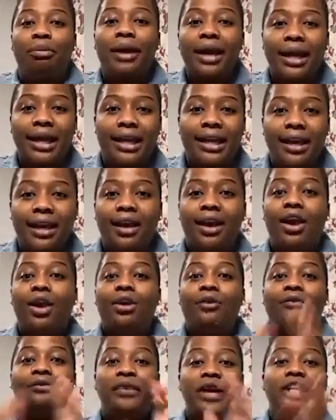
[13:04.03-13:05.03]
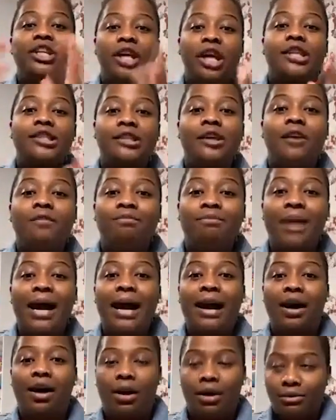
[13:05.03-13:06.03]
to bring videos of
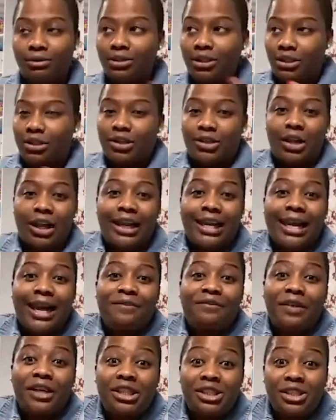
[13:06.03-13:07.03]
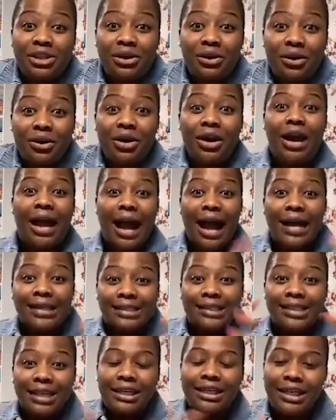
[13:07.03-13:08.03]
my, uh, Doctor Linda video
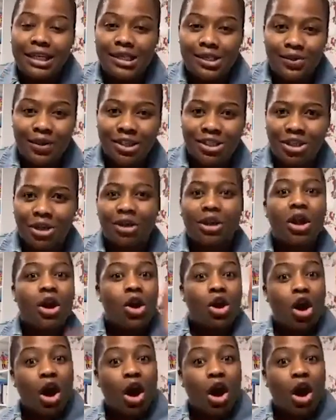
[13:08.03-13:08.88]
answering this question.